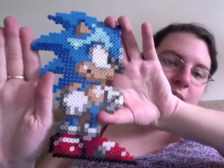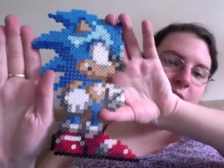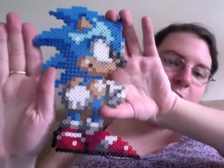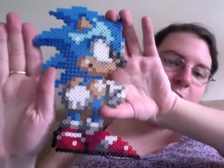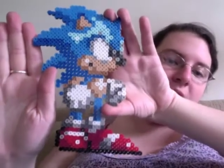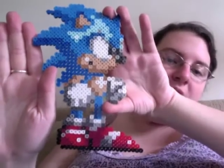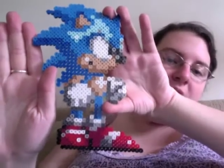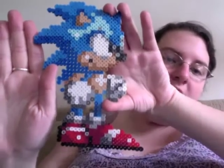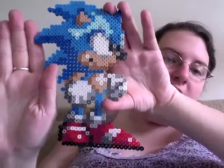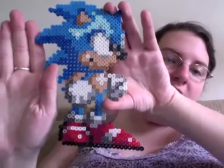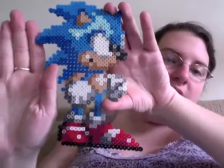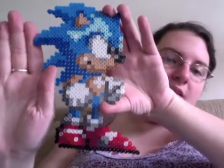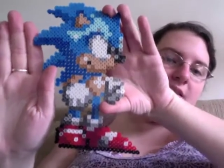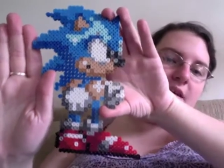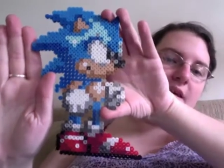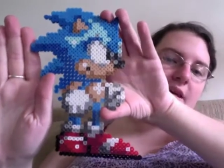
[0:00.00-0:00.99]
I'd probably
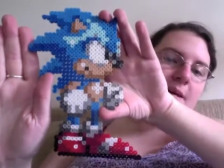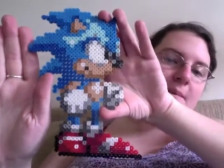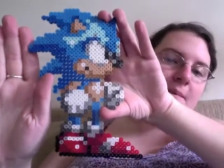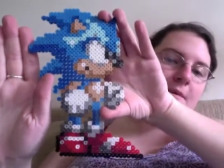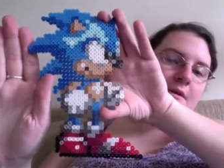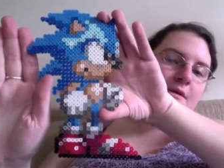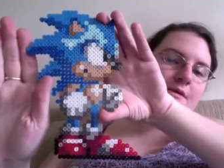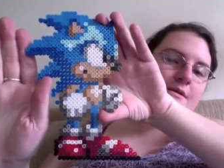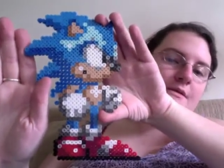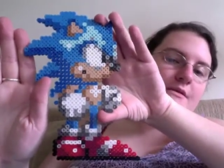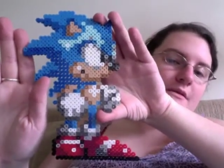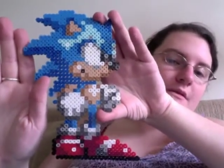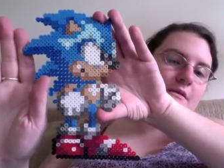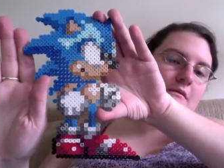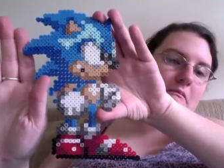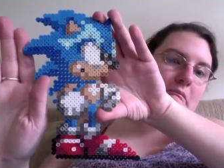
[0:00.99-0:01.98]
hope if I had the
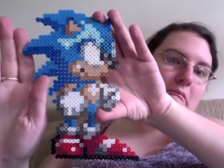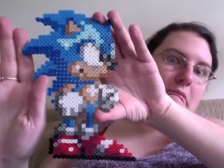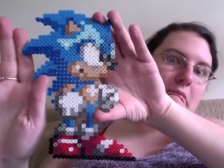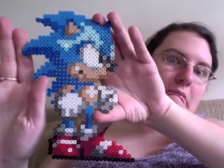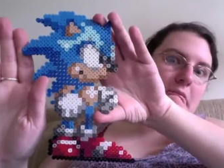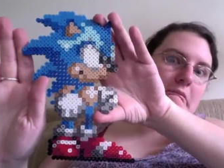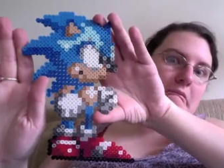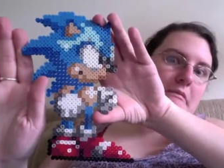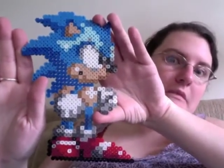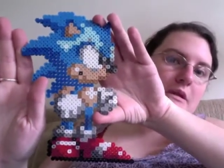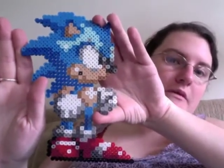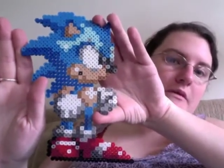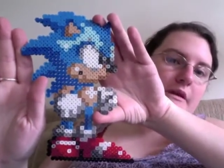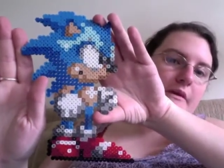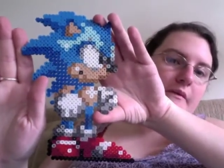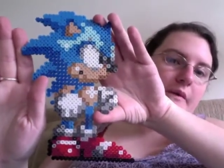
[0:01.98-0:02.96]
camera
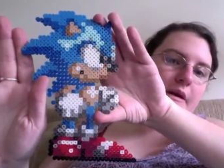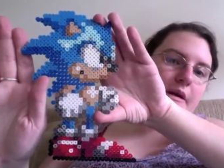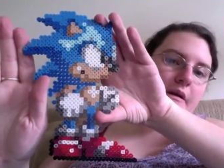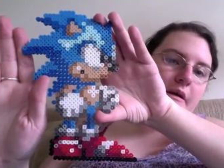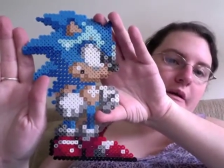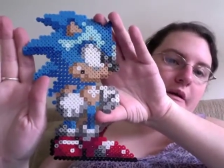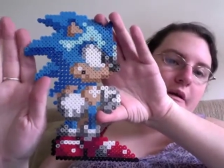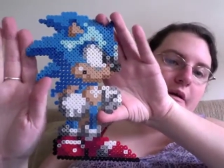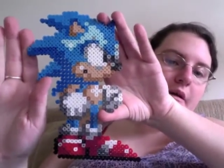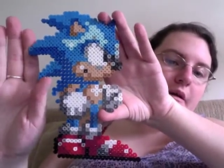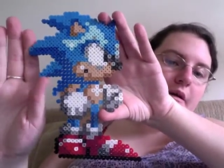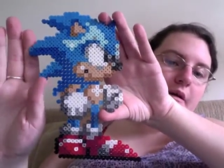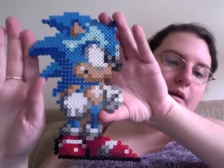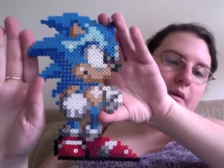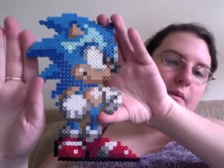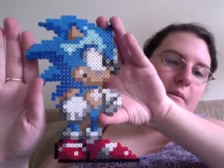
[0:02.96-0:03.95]
the right way.
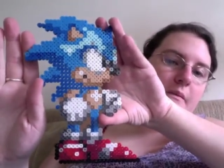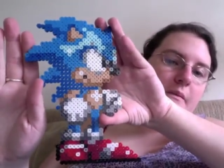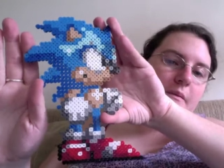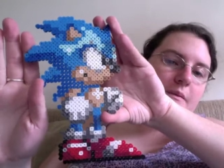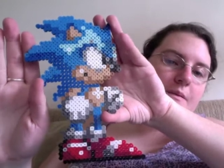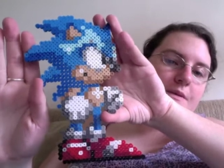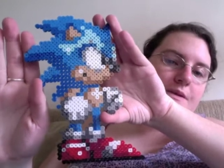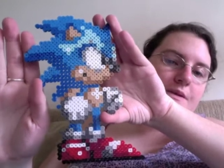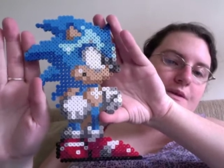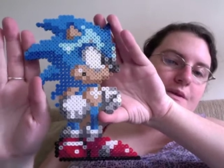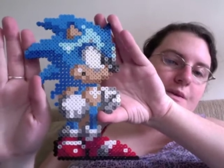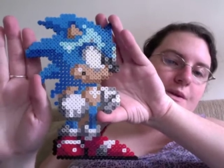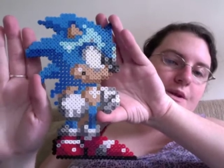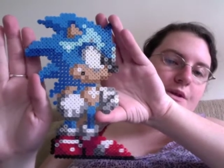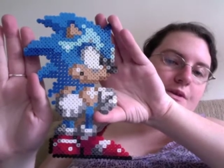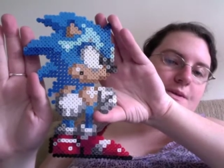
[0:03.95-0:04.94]

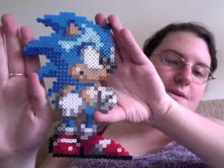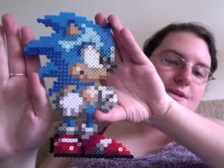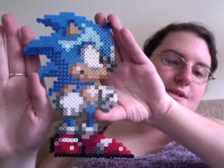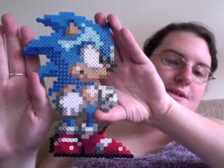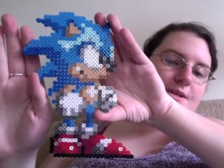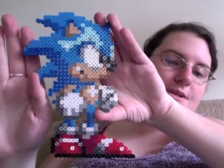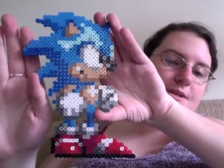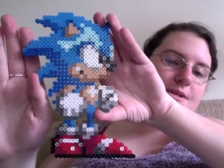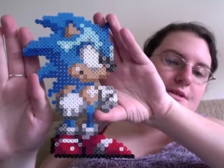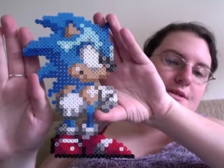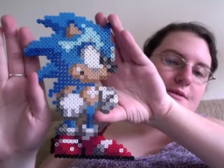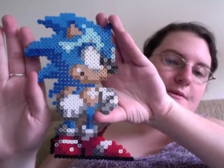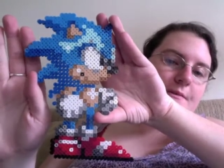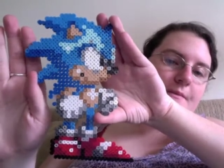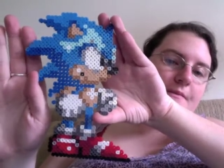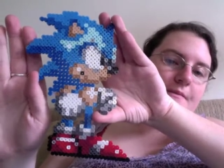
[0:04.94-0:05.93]
So here's
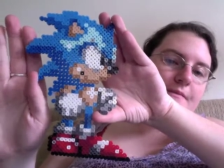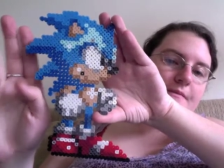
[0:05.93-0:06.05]
this.